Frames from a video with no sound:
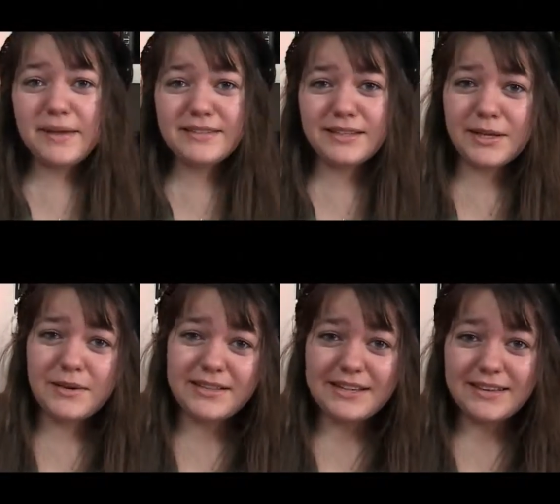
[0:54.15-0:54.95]
Basically
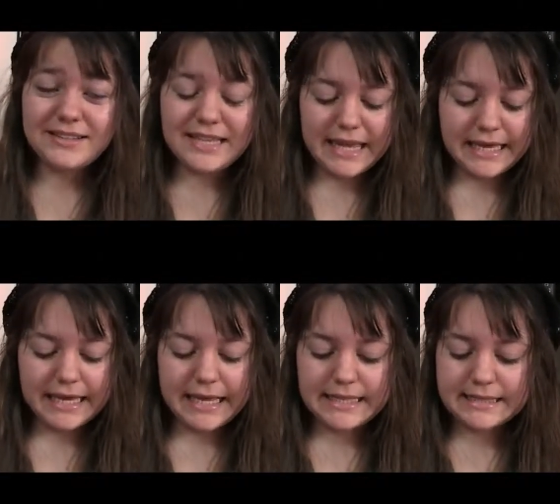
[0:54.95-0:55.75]
what it sounds like,
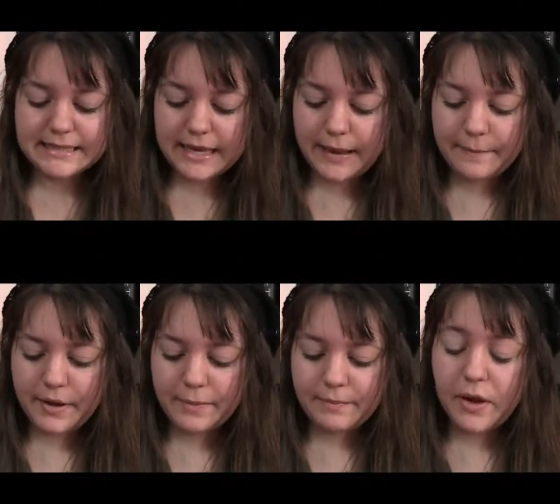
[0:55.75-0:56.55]
it's
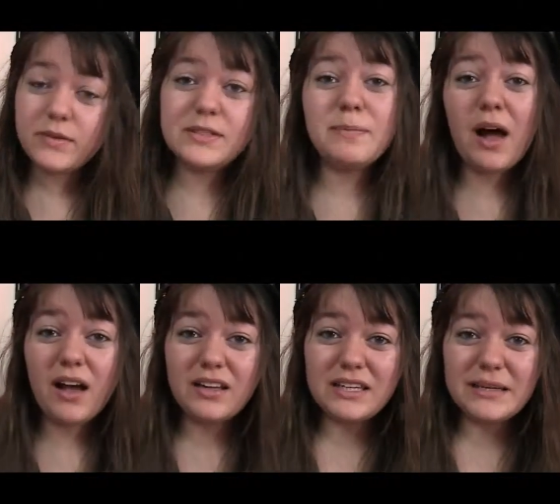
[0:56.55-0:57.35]
a
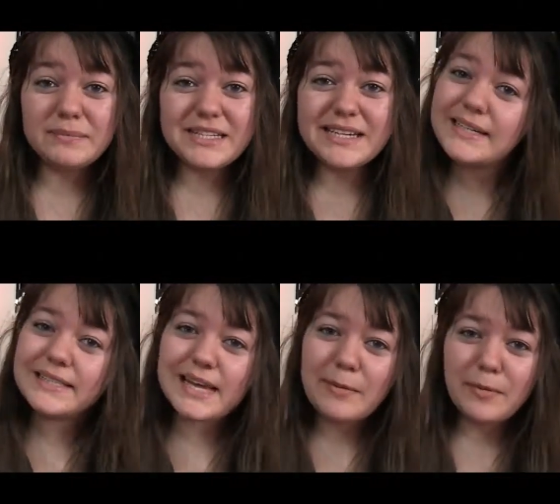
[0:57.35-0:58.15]

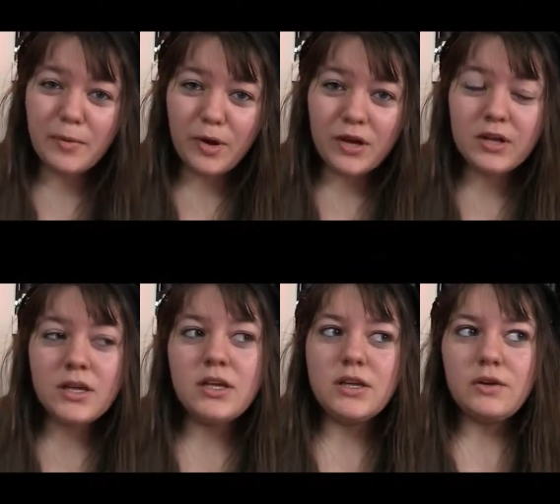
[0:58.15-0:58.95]
post-apocalyptic type of book
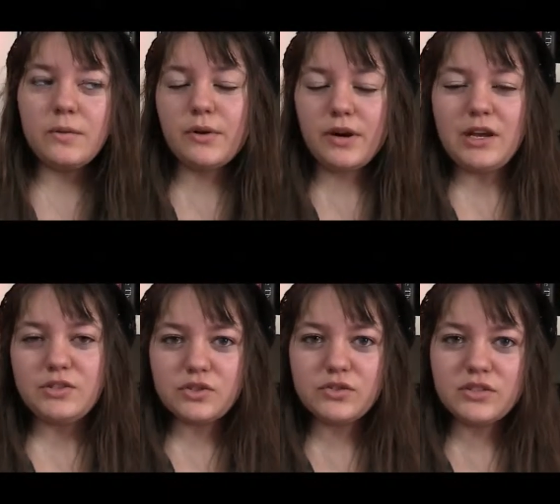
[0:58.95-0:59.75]
where
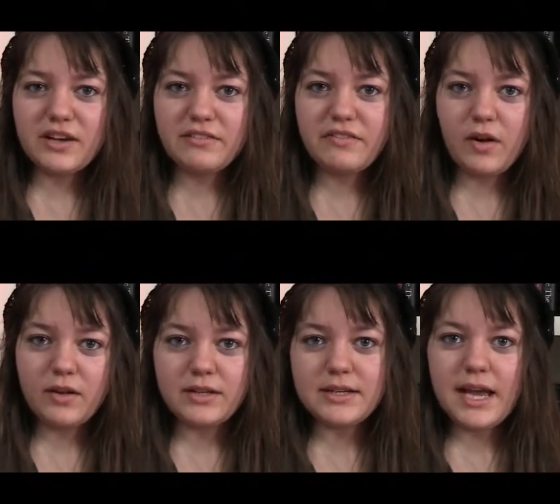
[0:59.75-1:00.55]
angels have
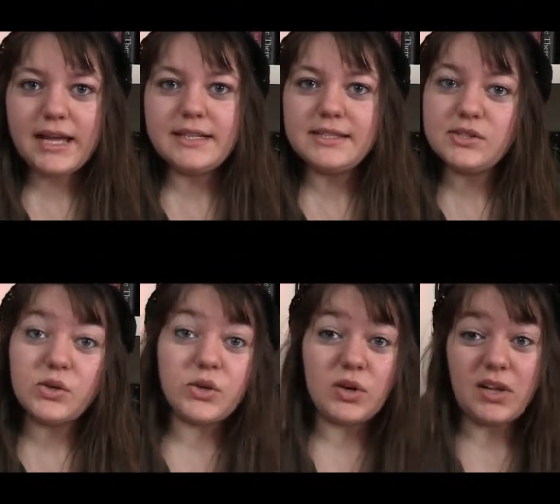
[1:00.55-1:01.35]
fallen and it's a
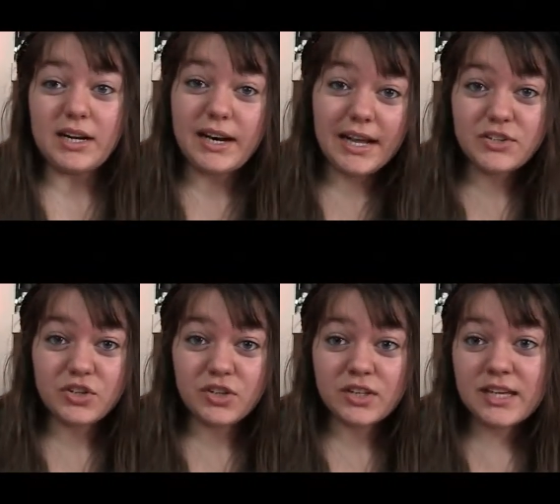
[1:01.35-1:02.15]
girl and an
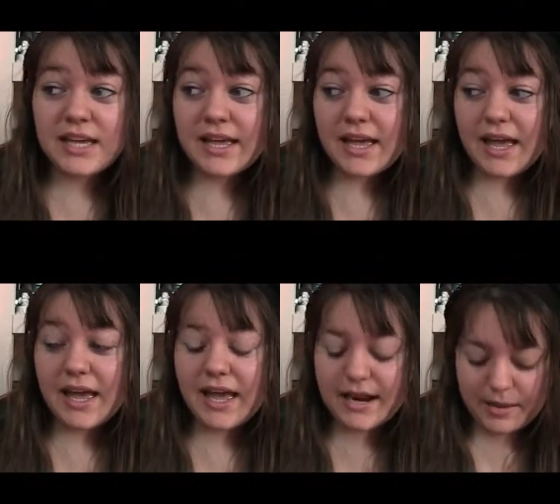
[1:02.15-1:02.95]
angel.
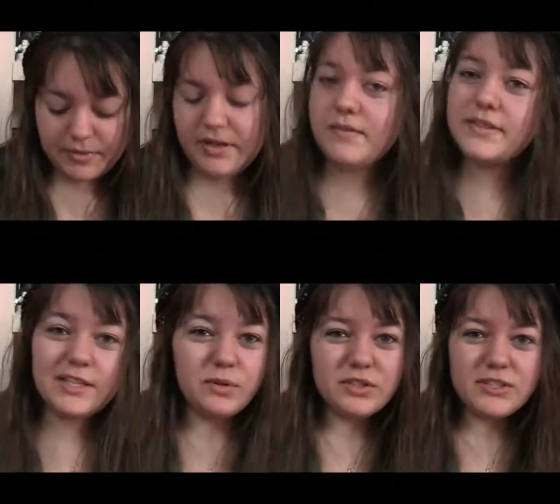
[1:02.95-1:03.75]
And I believe the
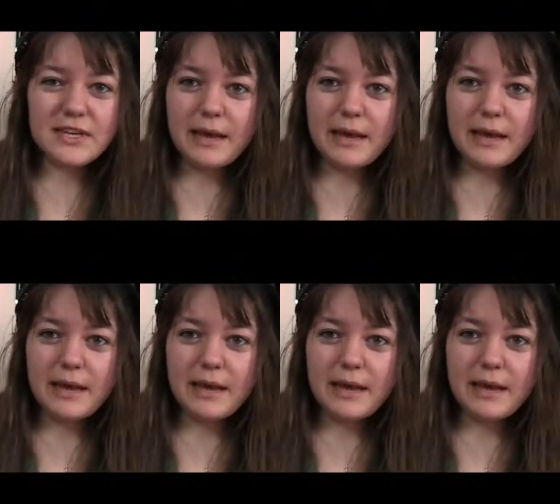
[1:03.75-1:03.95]
sequel just